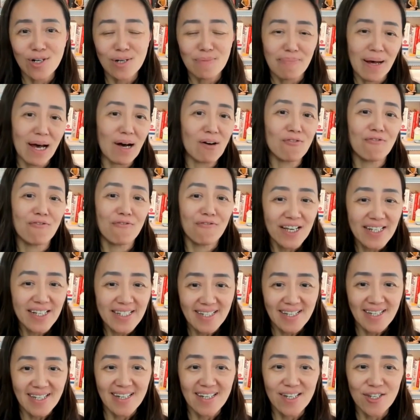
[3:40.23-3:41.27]
about
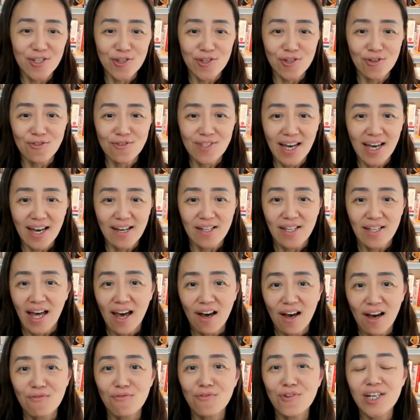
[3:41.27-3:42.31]
fixing it so that
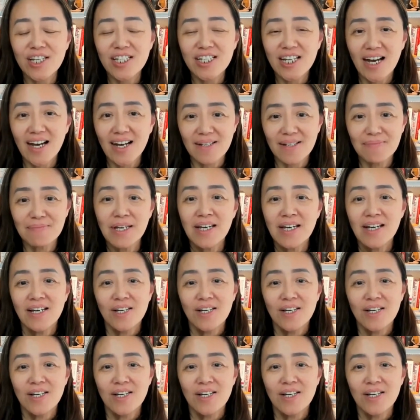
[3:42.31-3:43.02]
every time